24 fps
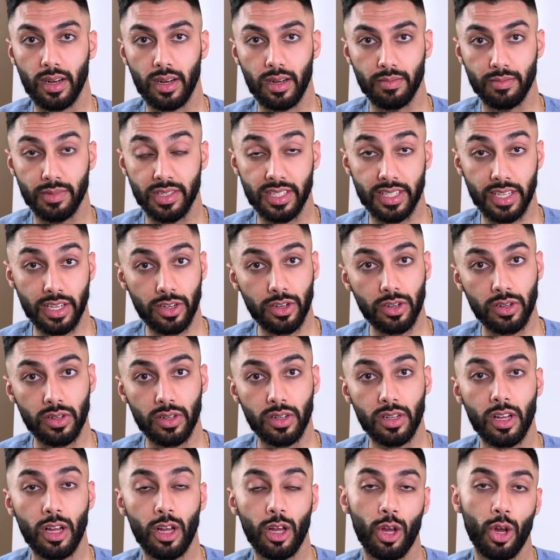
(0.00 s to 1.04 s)

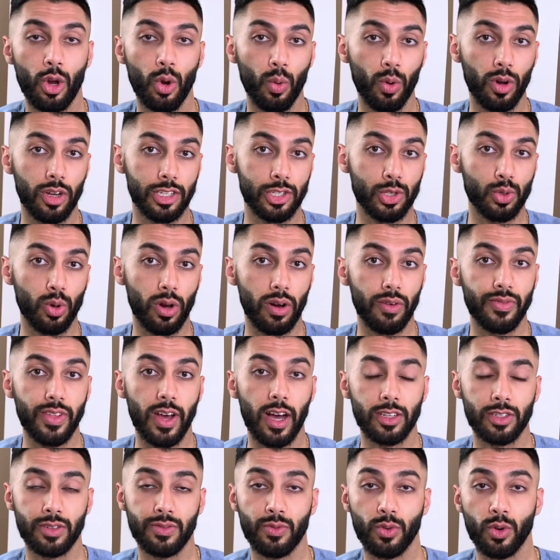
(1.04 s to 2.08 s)
single was
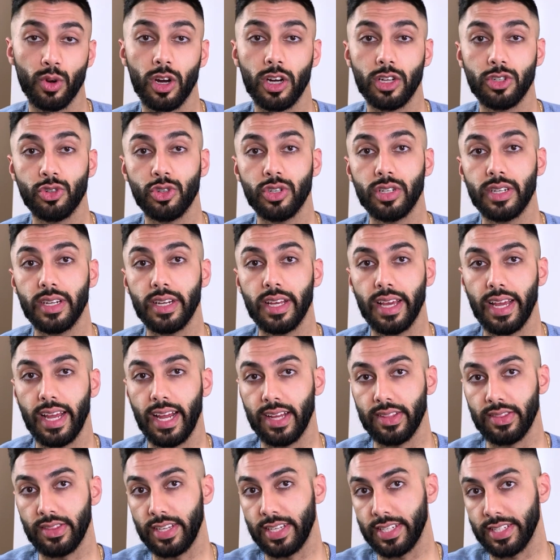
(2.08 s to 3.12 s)
$12,400,
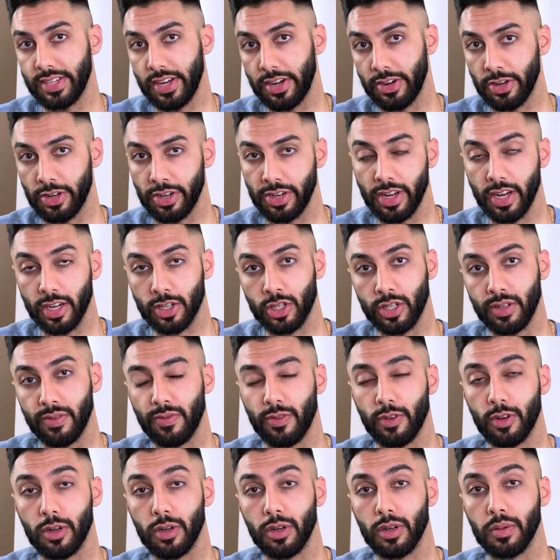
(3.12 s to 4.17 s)
and the standard deduction
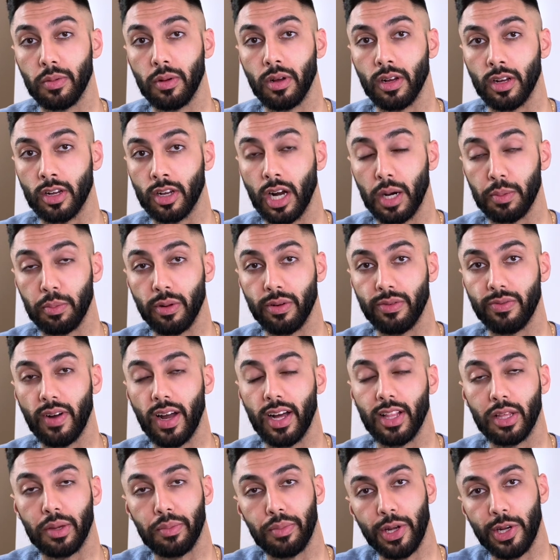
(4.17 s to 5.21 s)
for a couple
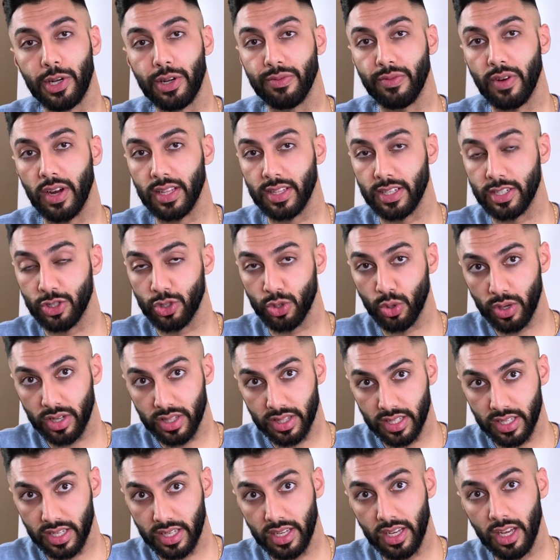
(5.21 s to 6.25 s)
married filing
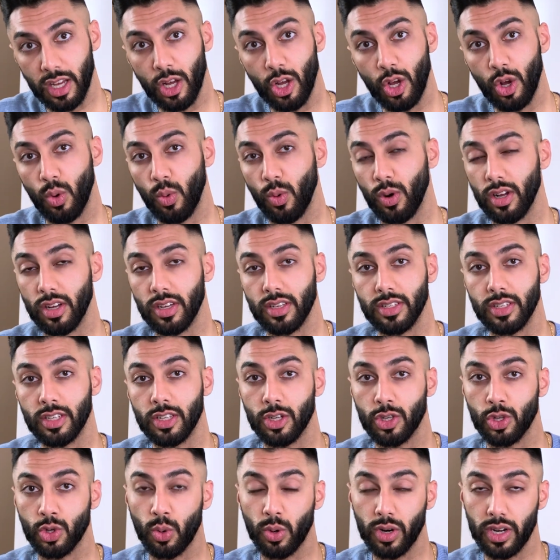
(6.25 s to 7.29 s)
jointly was
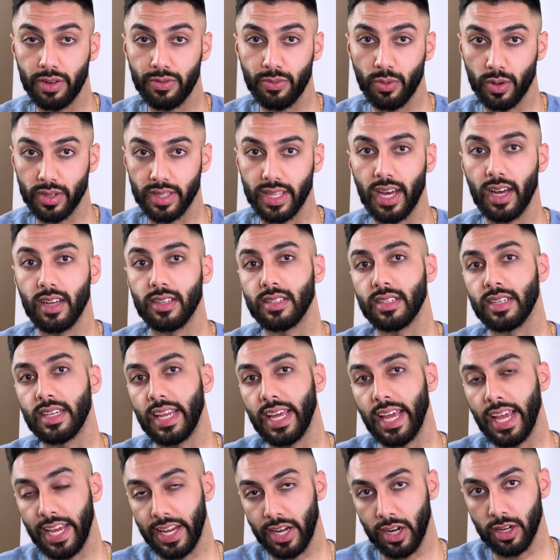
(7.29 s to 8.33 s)

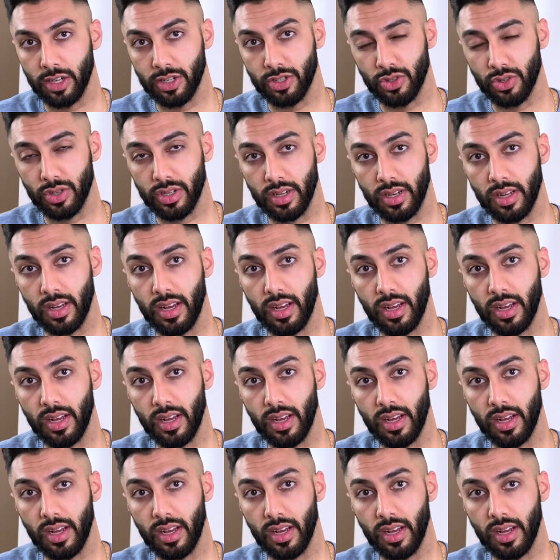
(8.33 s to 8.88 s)
$24,800.